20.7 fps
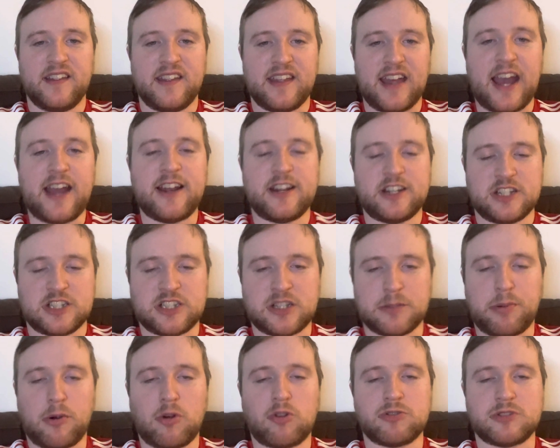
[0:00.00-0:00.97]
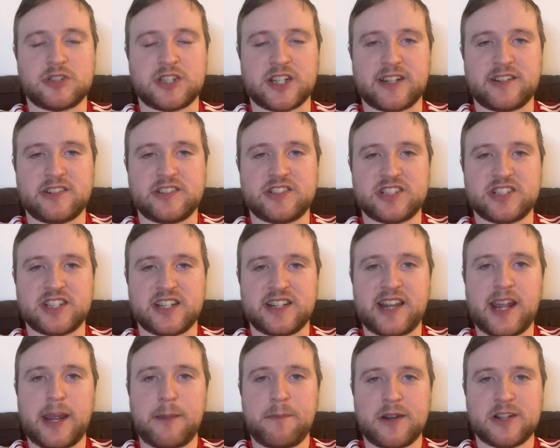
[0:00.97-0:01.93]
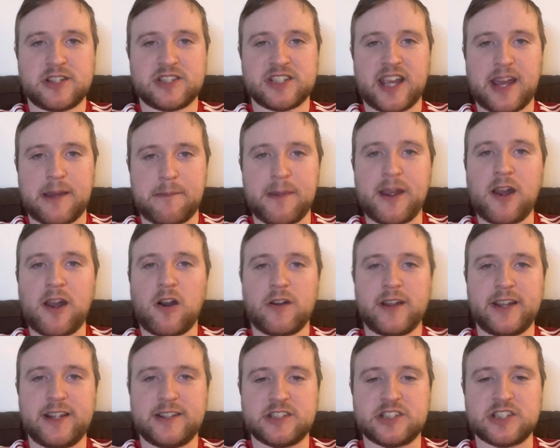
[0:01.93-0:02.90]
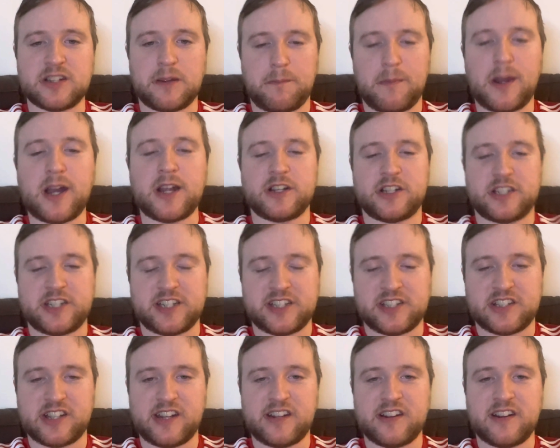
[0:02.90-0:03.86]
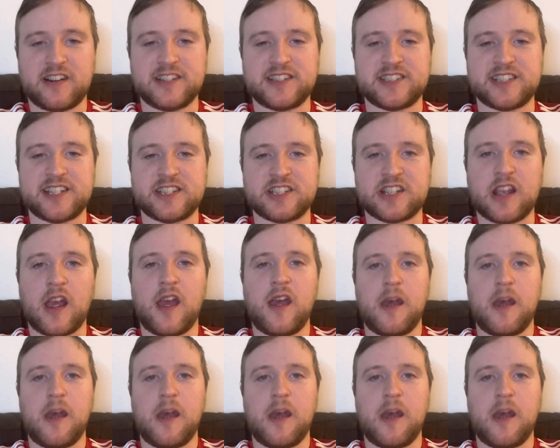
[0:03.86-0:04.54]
and the supporters they must get behind Manchester United.